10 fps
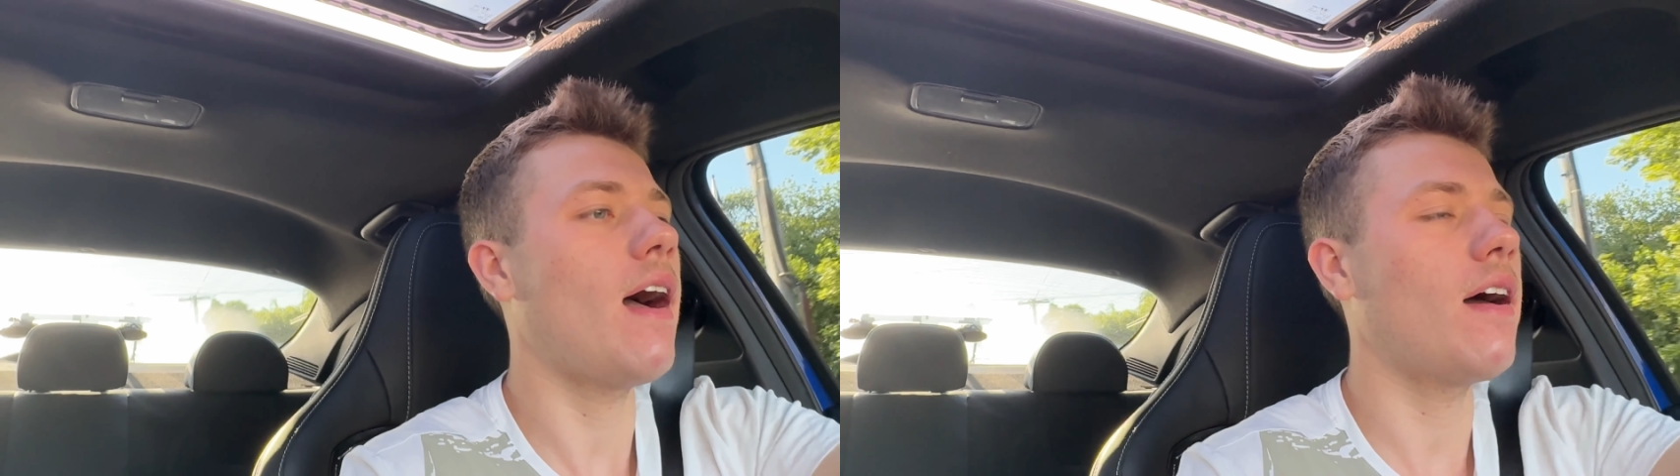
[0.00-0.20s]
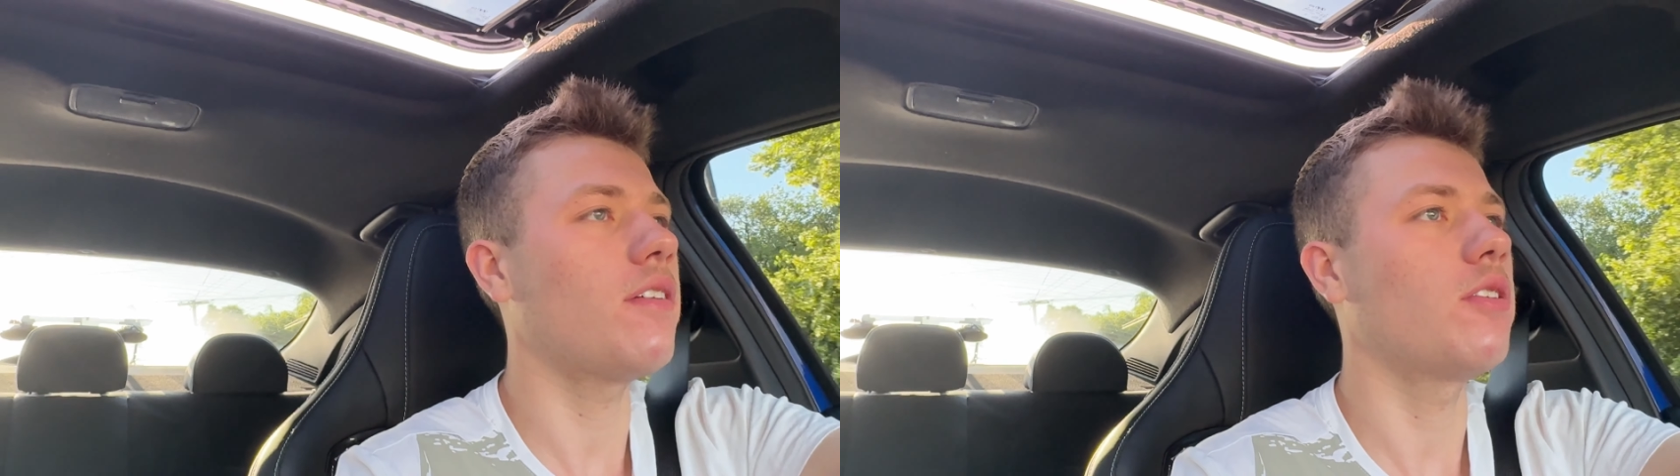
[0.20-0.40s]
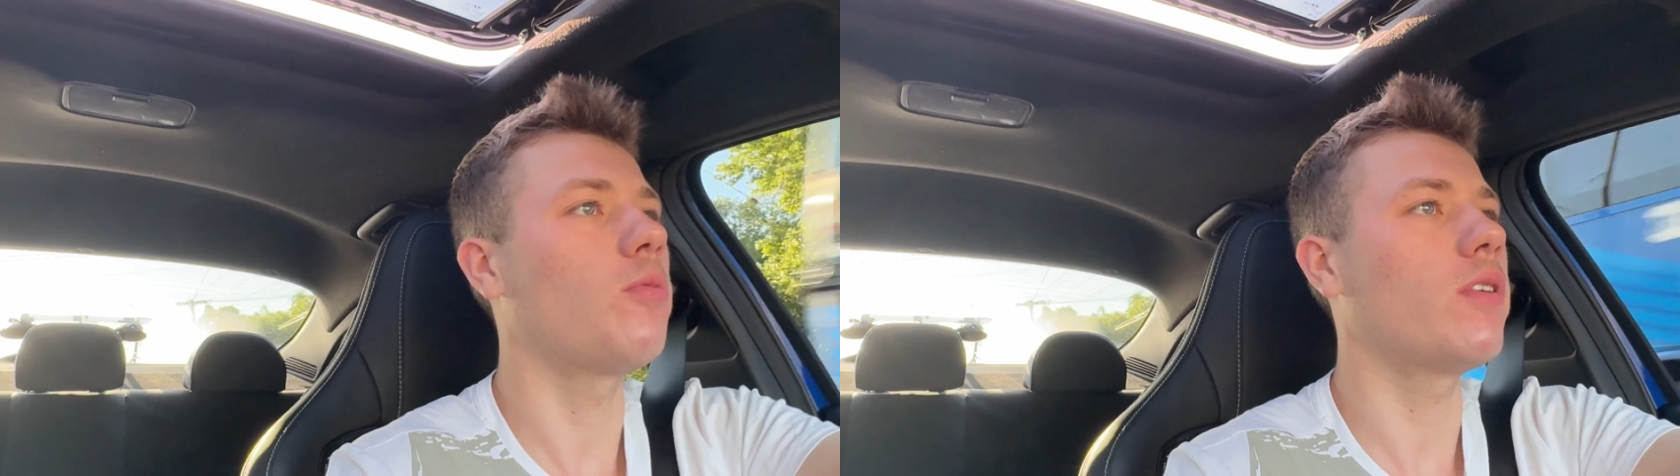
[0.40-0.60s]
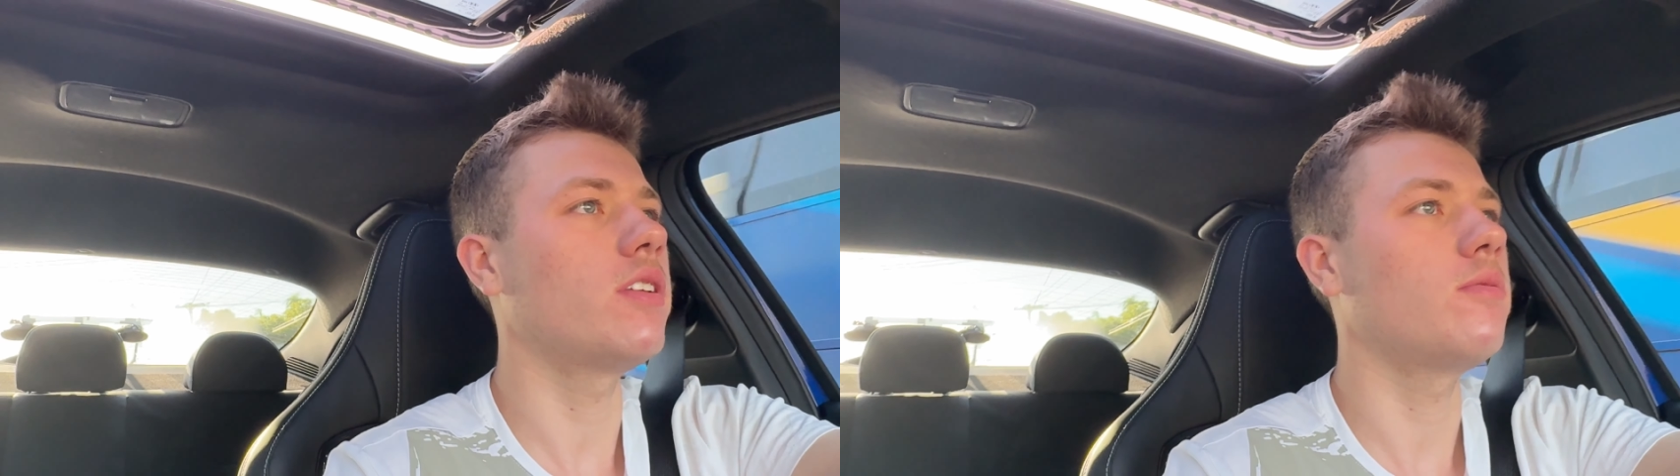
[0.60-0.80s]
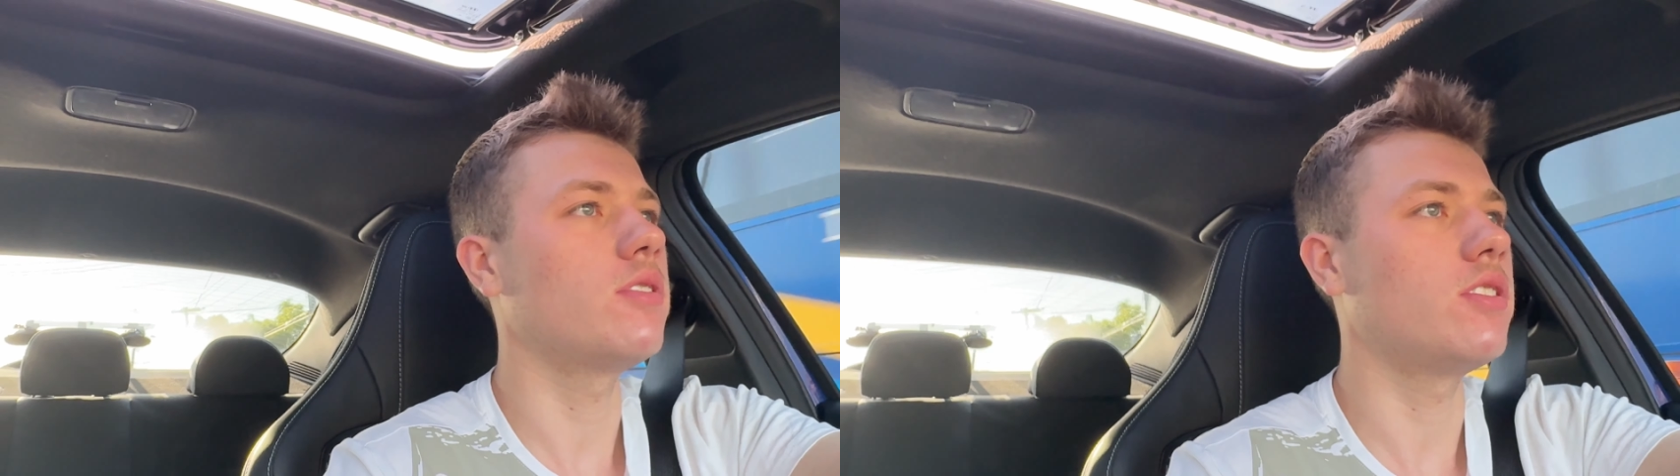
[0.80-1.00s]
I don't know what
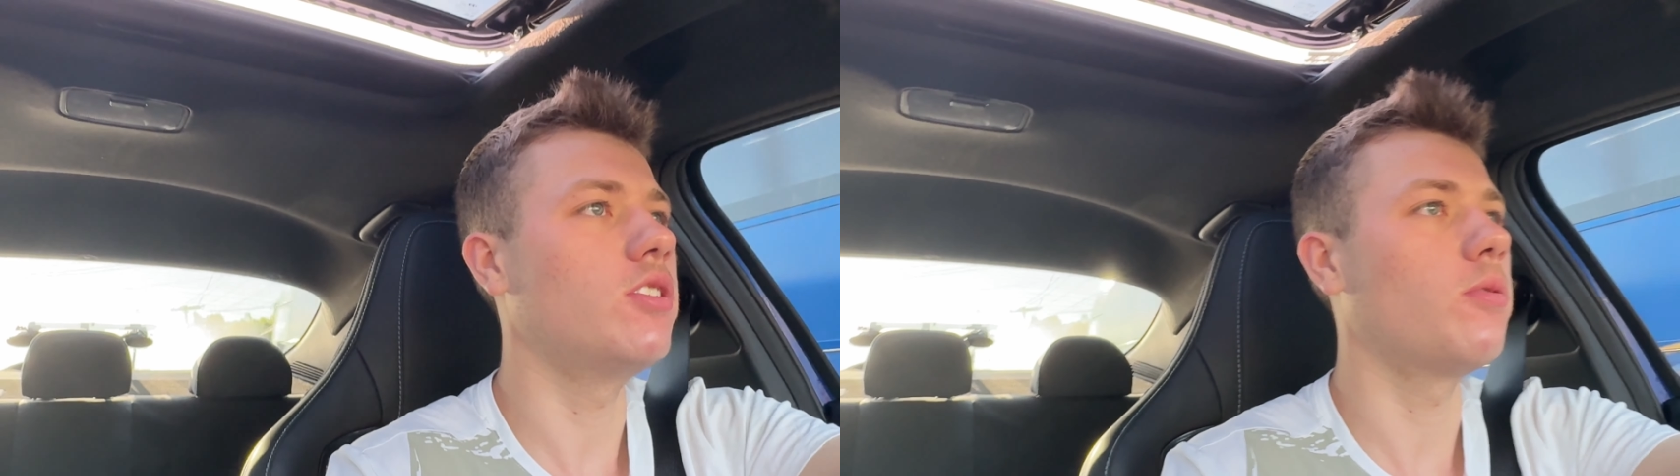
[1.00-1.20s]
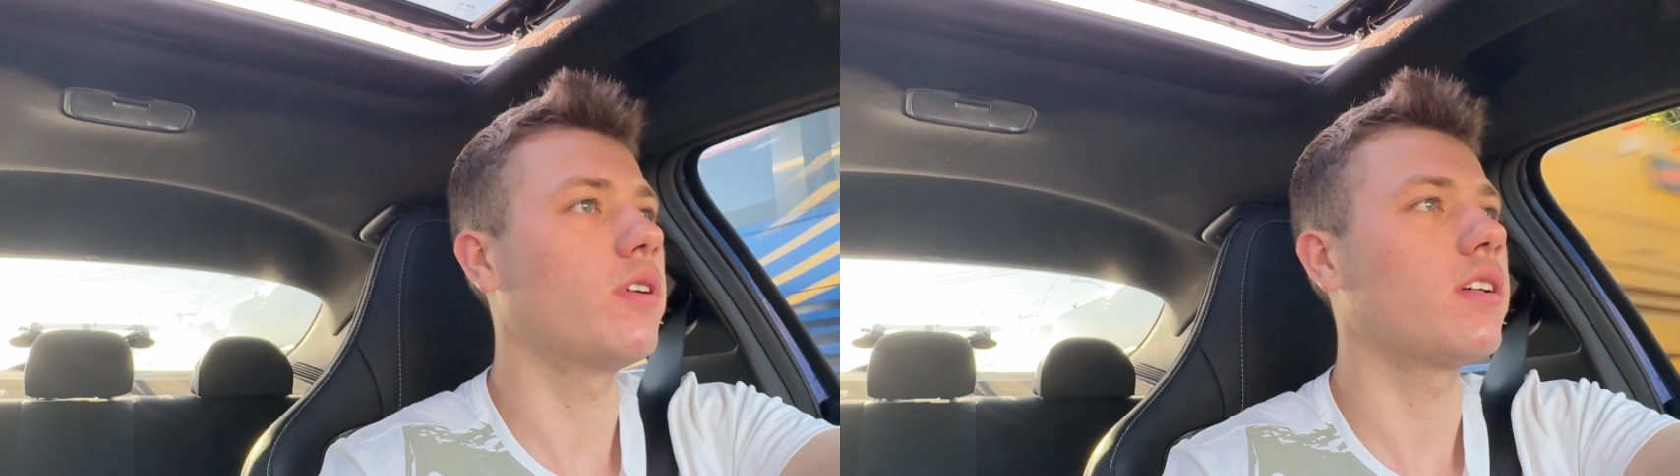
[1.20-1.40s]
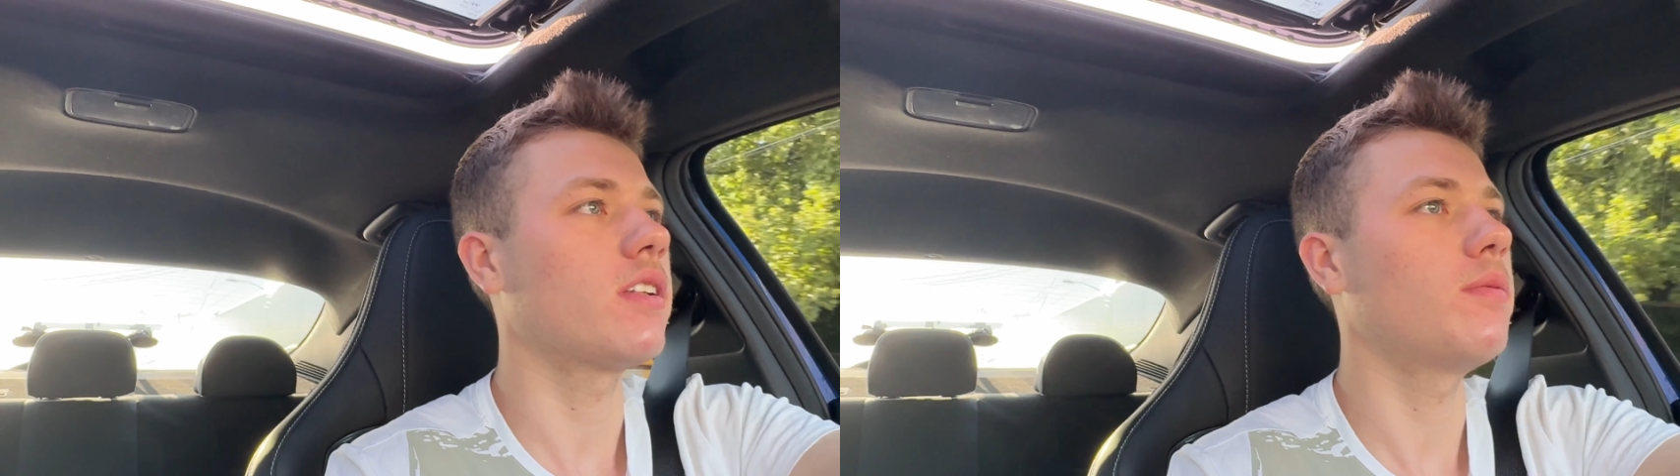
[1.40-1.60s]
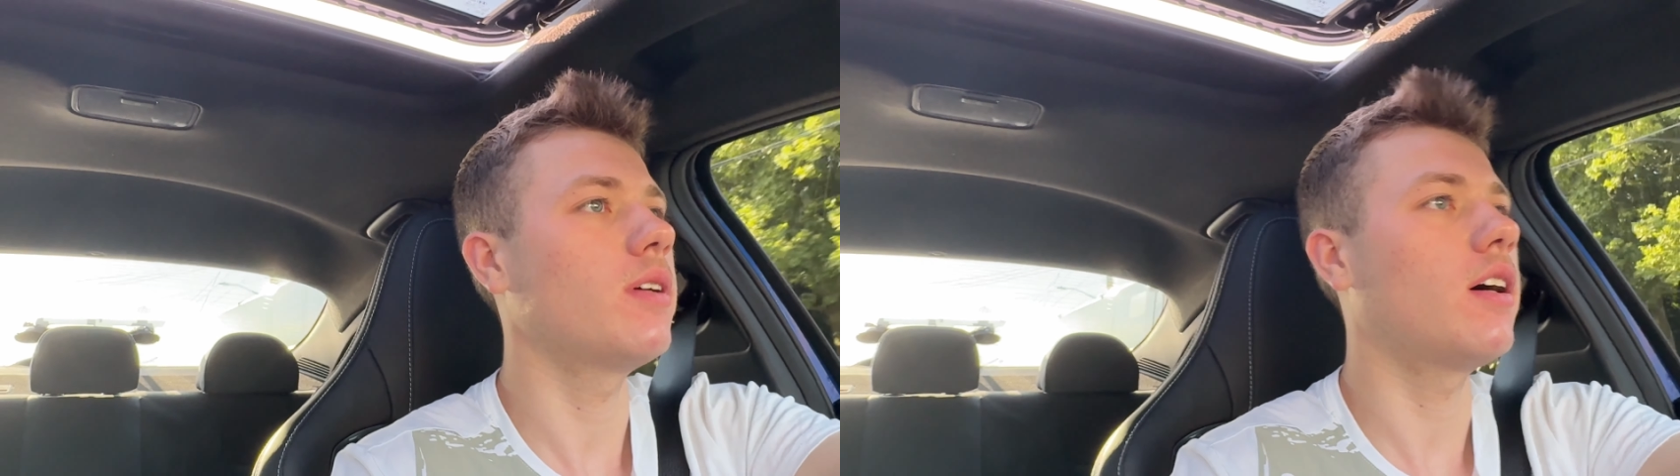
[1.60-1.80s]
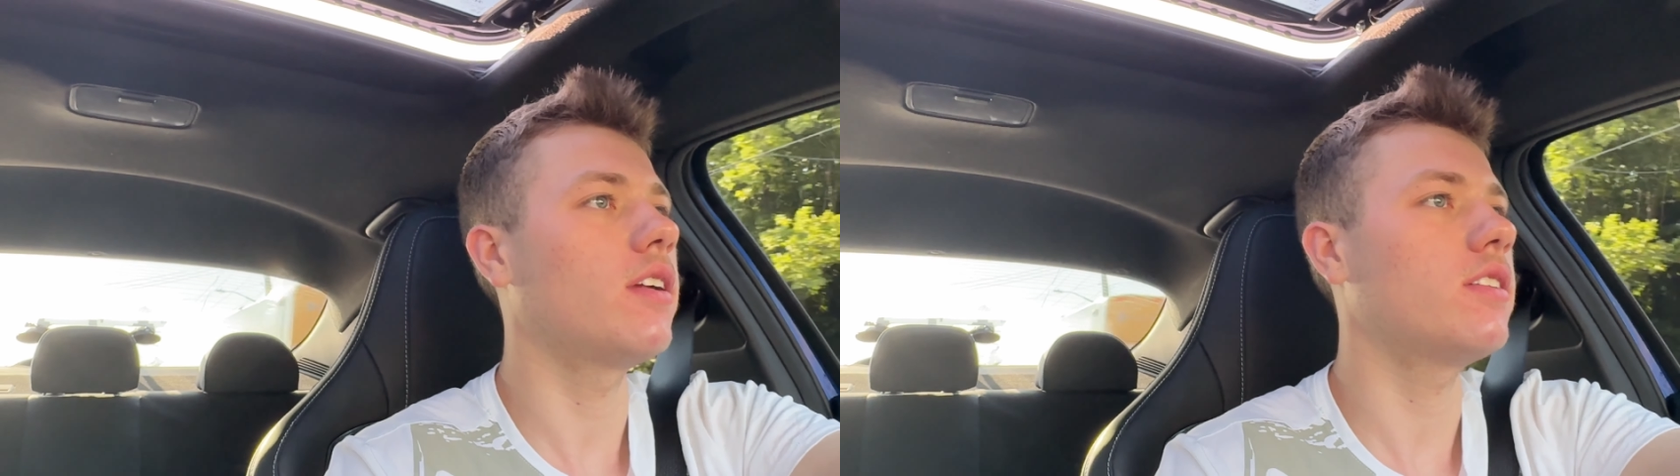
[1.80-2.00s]
he was doing, to be
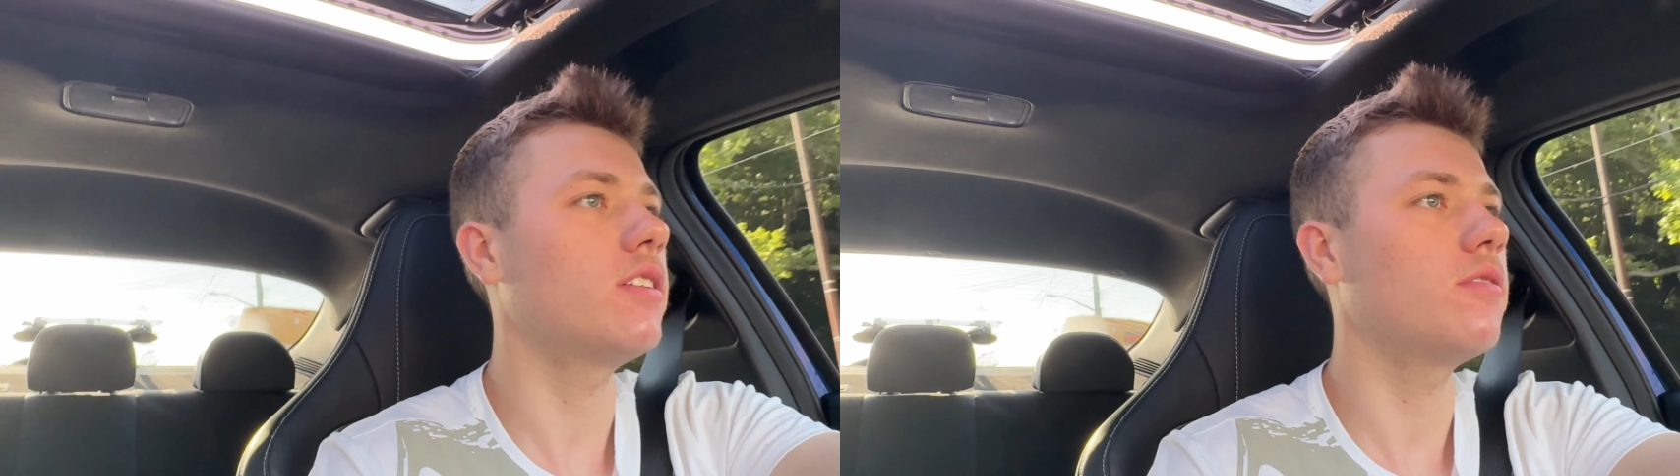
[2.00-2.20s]
honest.